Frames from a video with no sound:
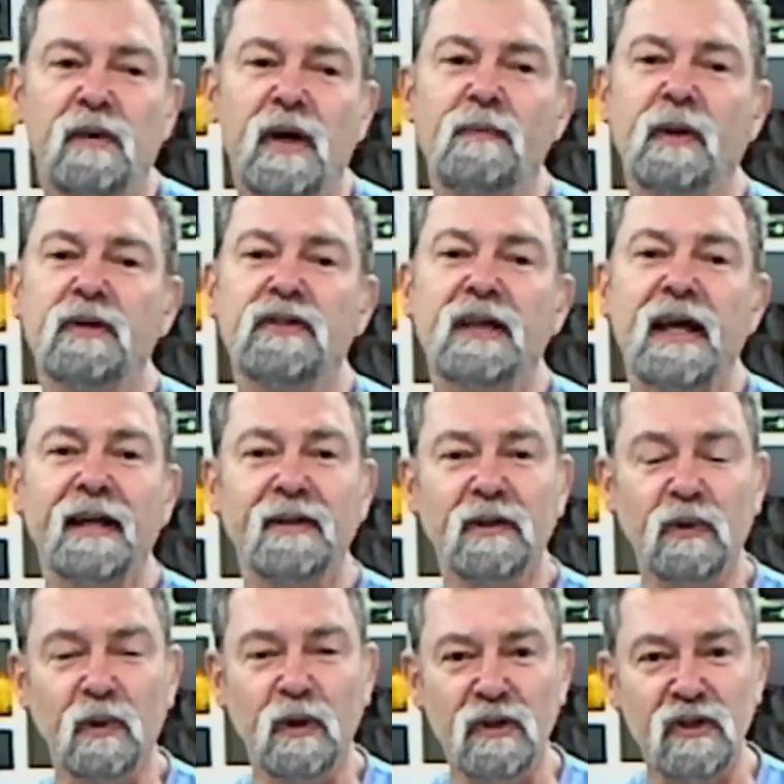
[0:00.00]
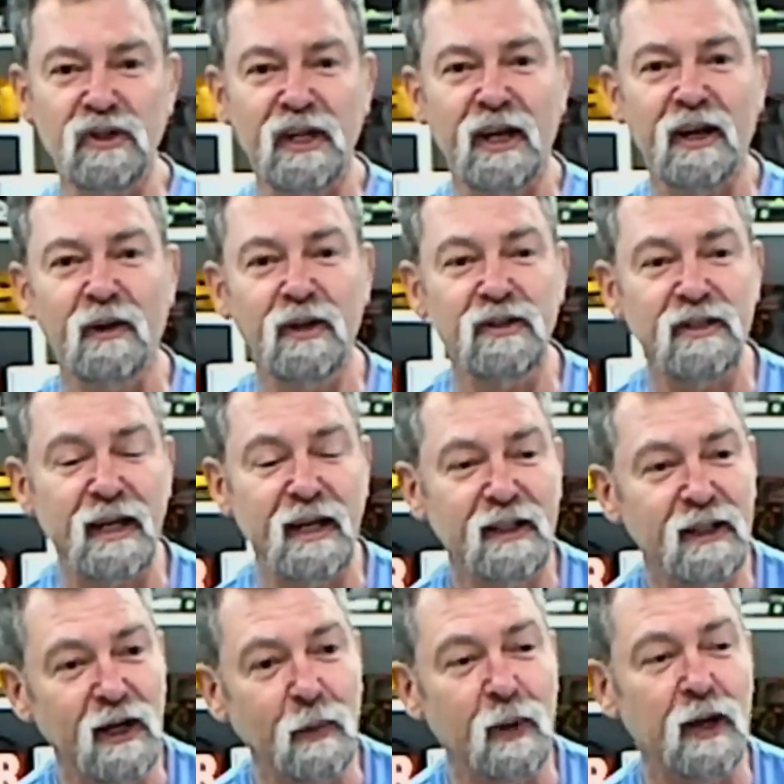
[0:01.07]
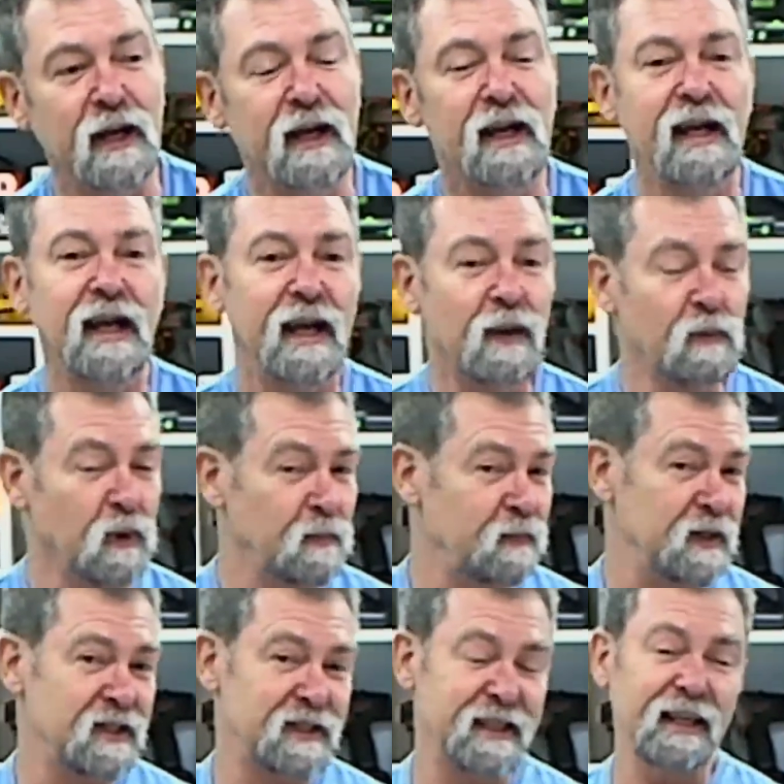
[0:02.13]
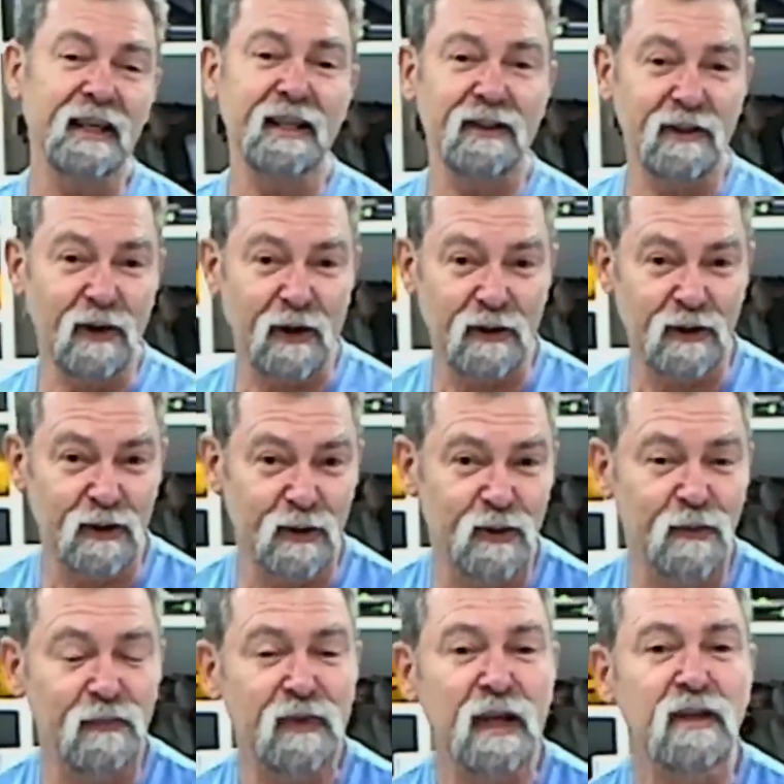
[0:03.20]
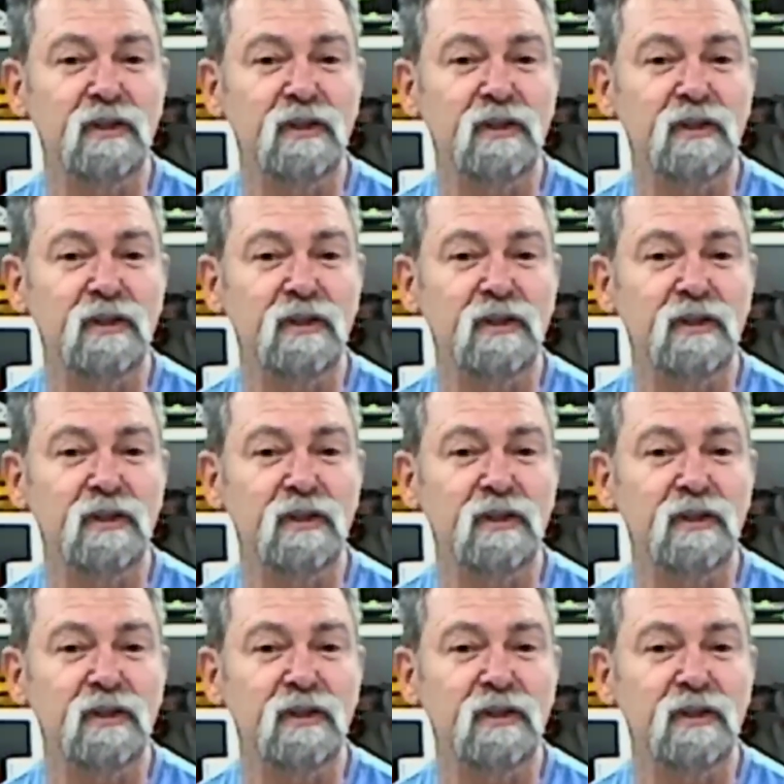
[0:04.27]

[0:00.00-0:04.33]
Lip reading: People are starting to look at the channel and say, you know what, it would be silly not to.